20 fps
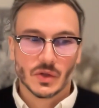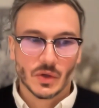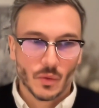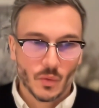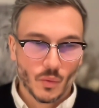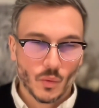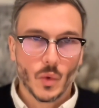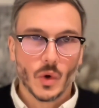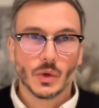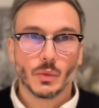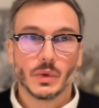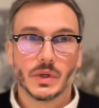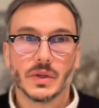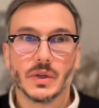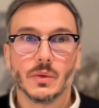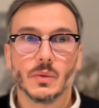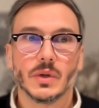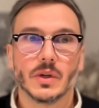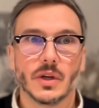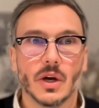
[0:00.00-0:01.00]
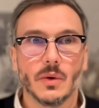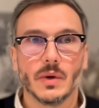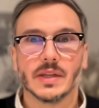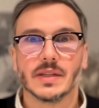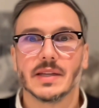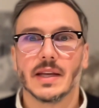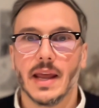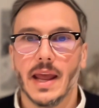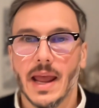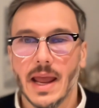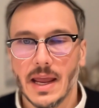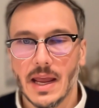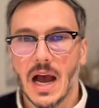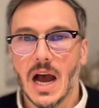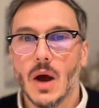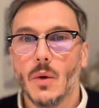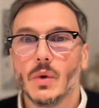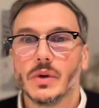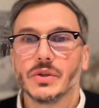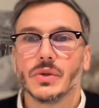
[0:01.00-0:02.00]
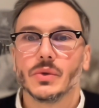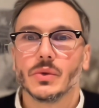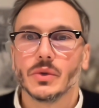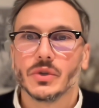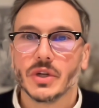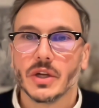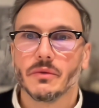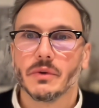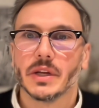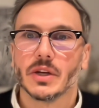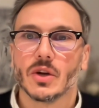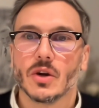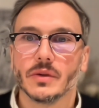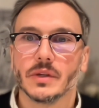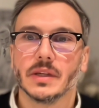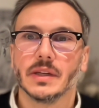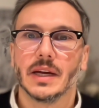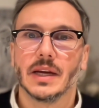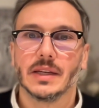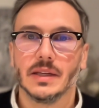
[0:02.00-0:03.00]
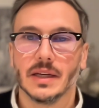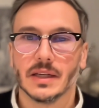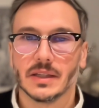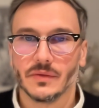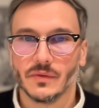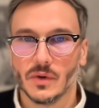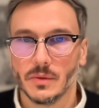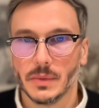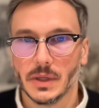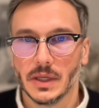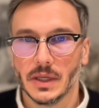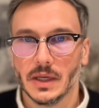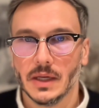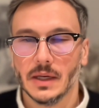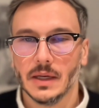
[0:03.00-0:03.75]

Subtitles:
what we do, we'll go and say, hey, I want you to generate content ideas for me.